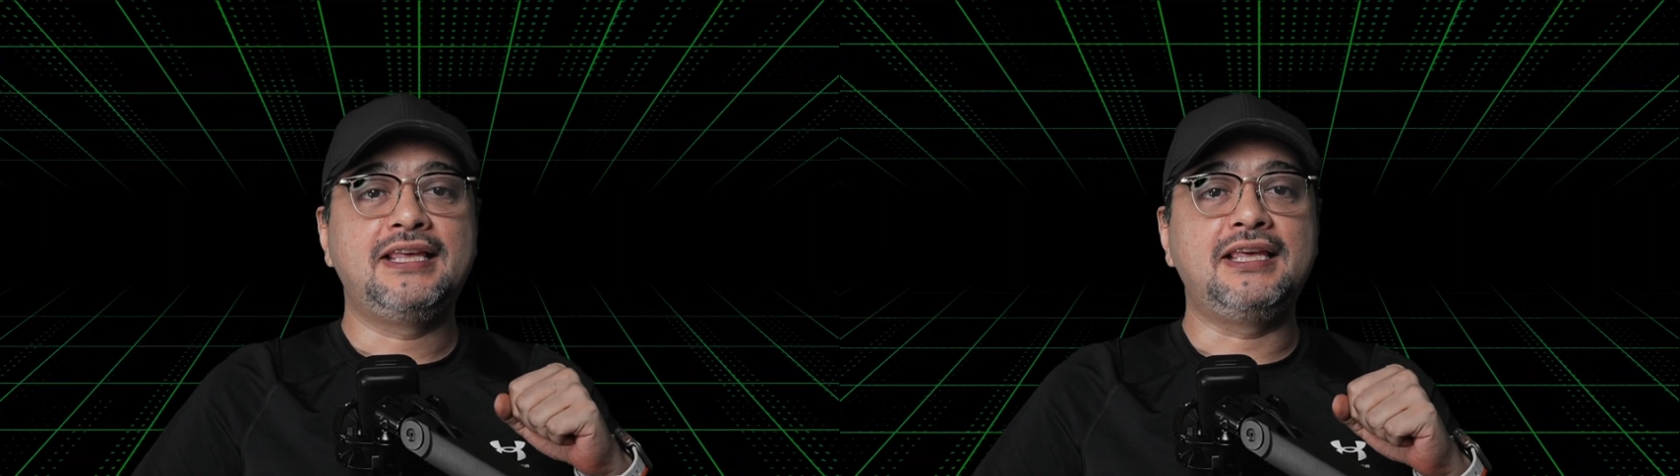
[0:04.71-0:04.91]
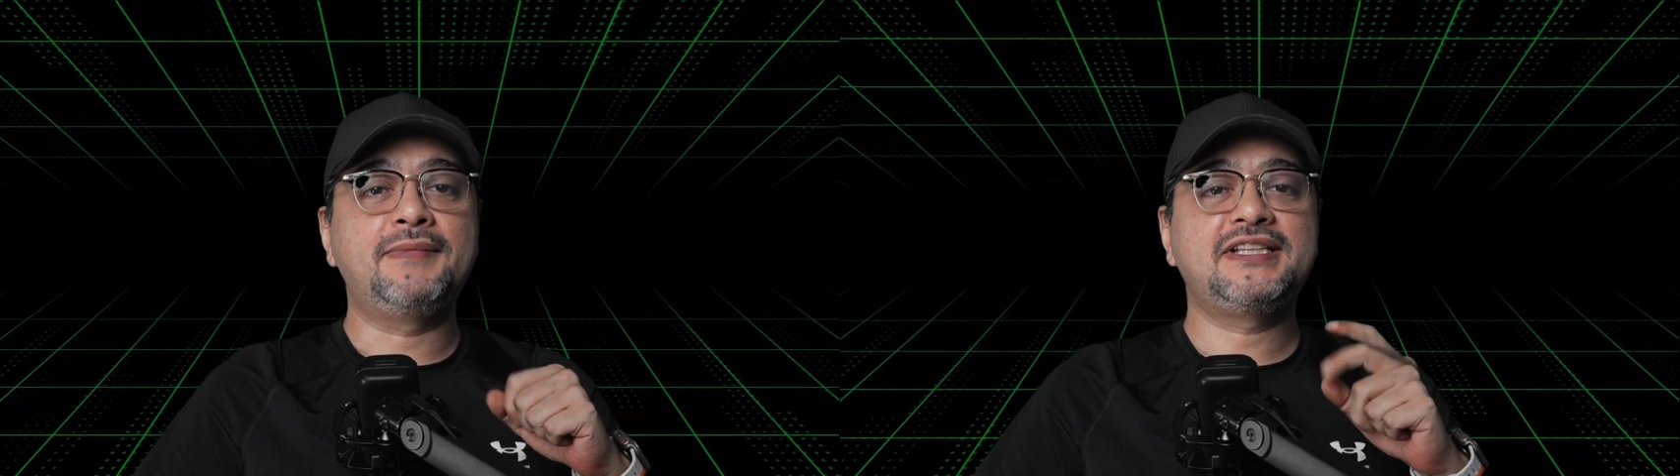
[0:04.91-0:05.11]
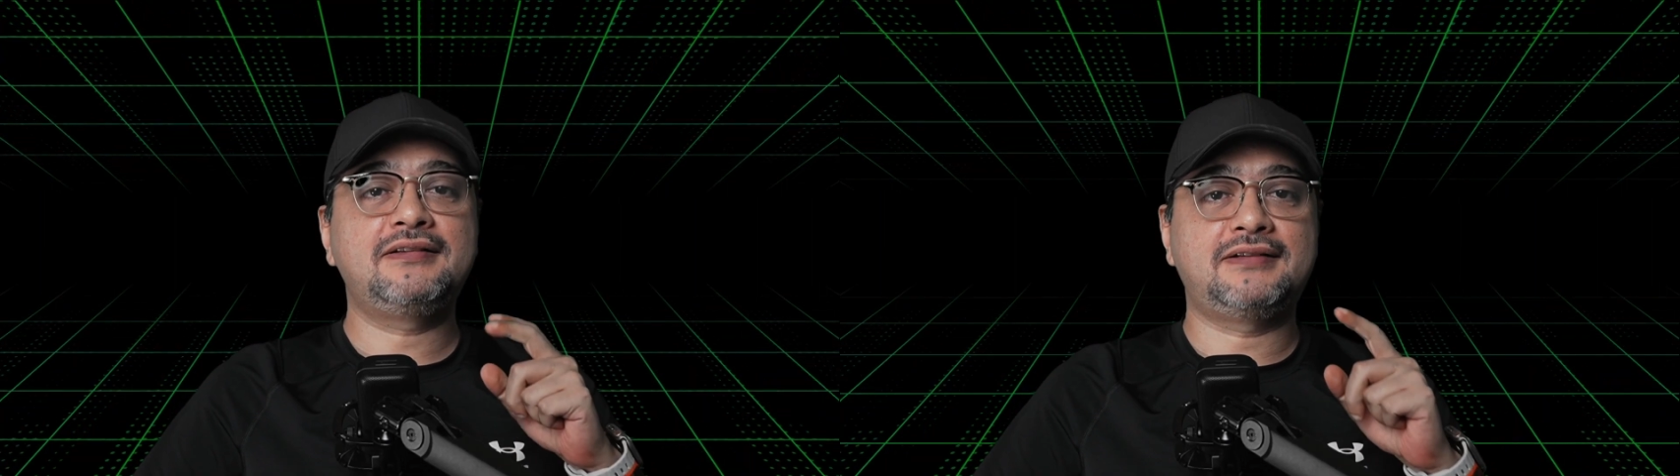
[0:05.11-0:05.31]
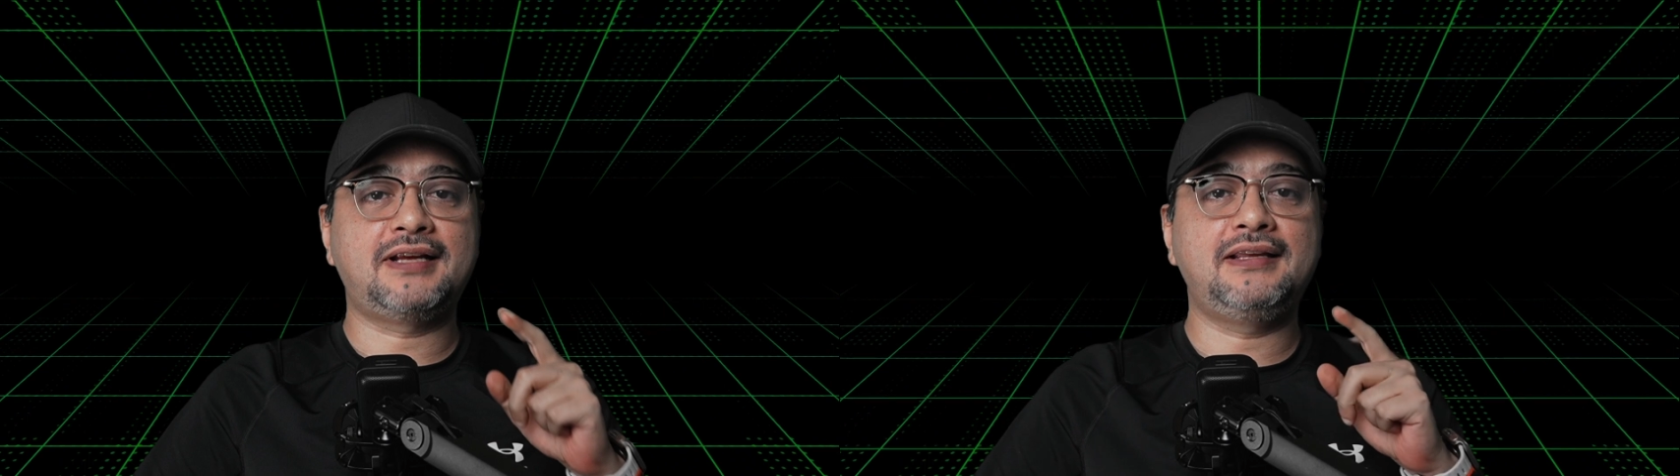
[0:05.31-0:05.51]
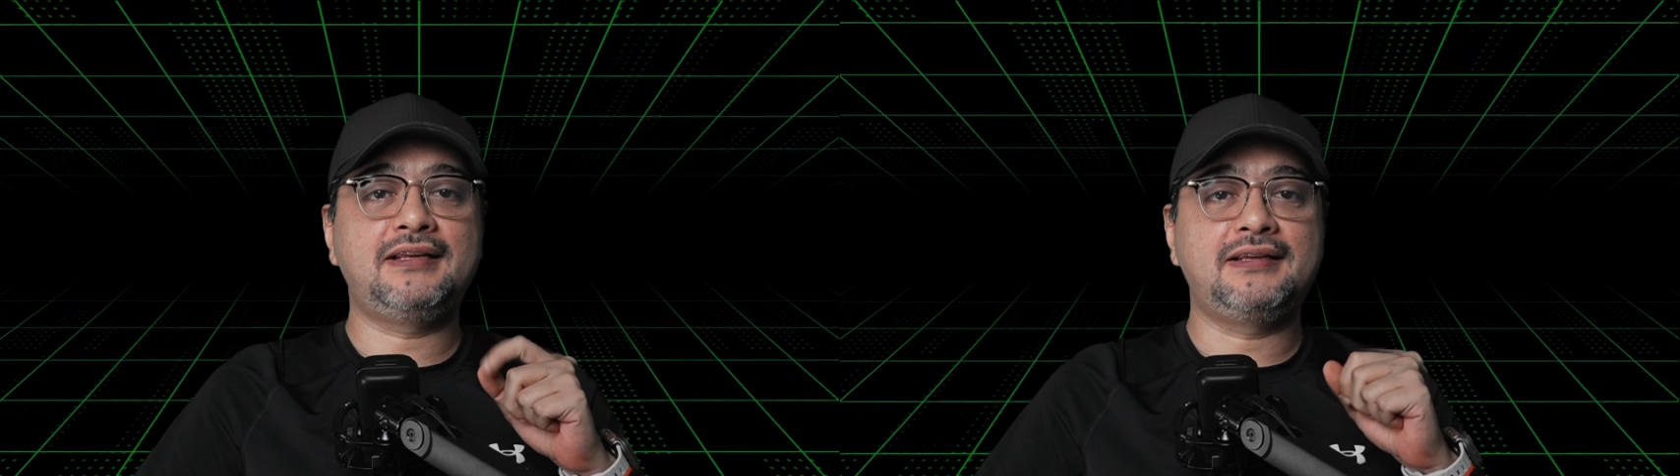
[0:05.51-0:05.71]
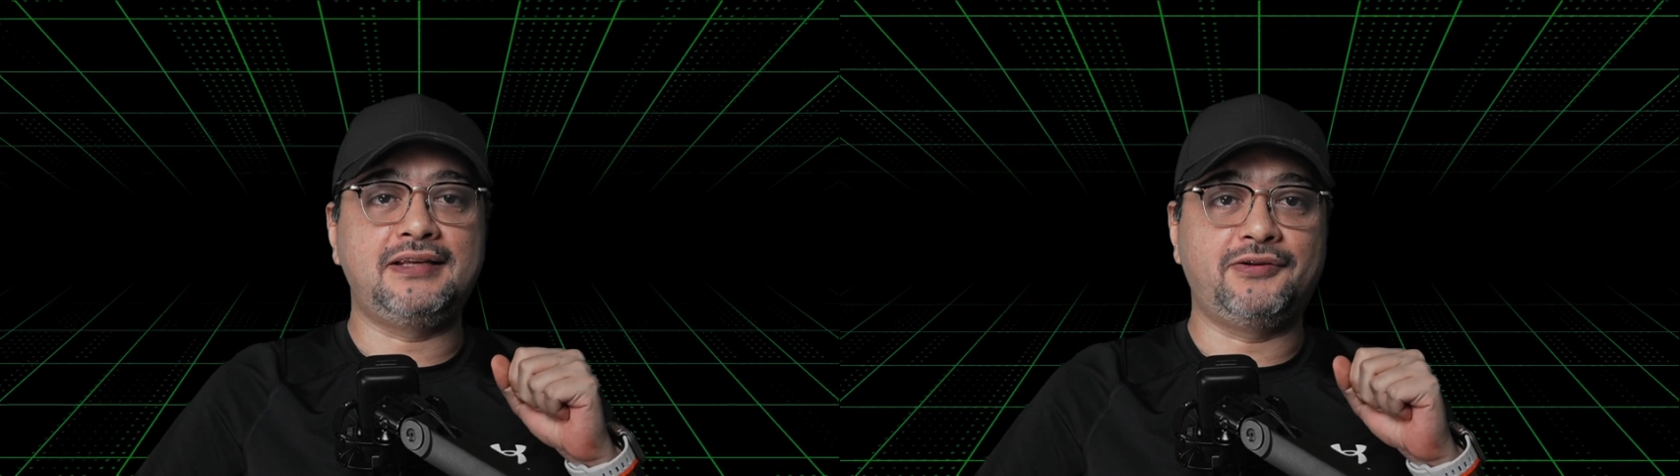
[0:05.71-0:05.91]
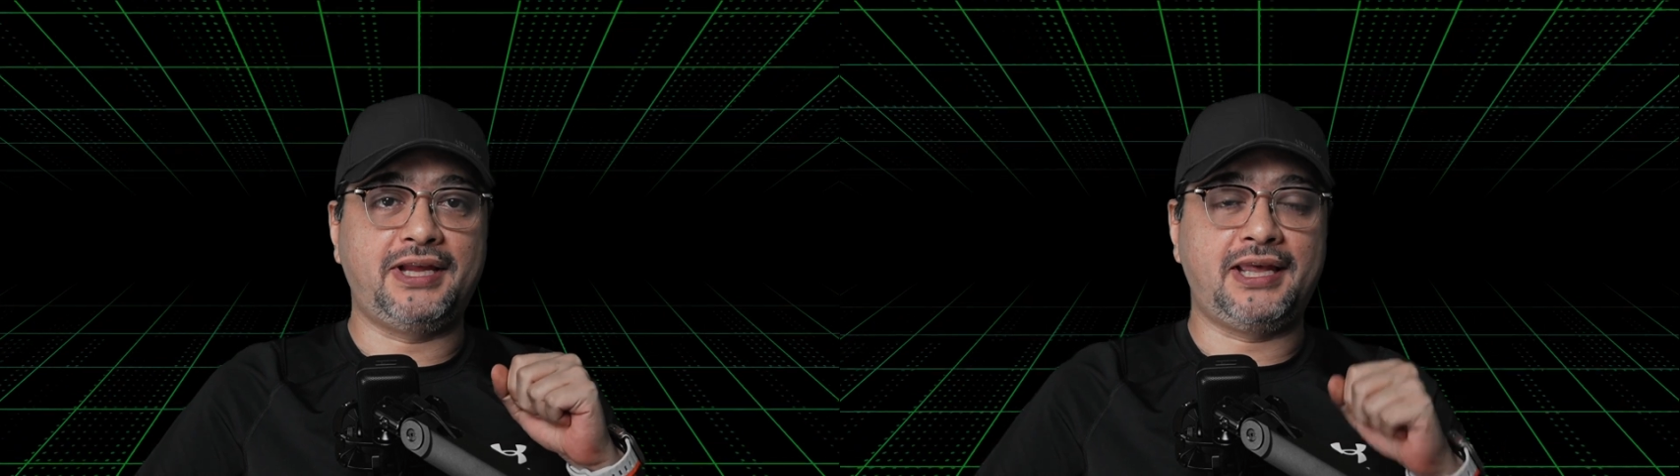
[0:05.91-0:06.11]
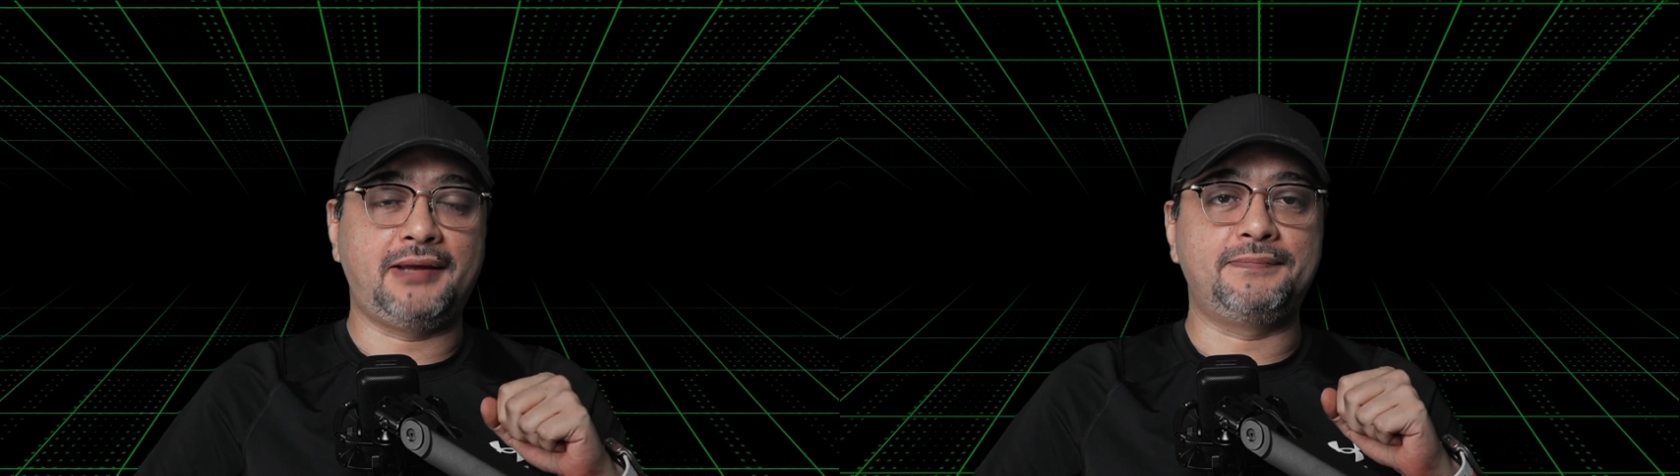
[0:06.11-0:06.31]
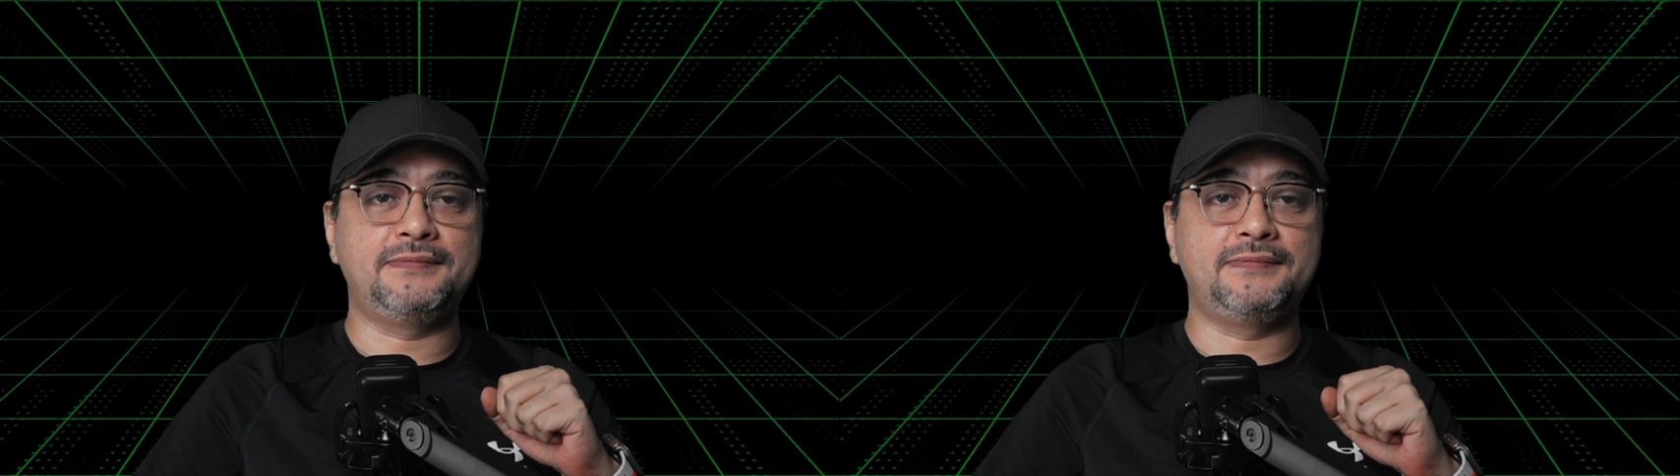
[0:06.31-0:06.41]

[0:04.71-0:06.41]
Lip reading: Imagine running your app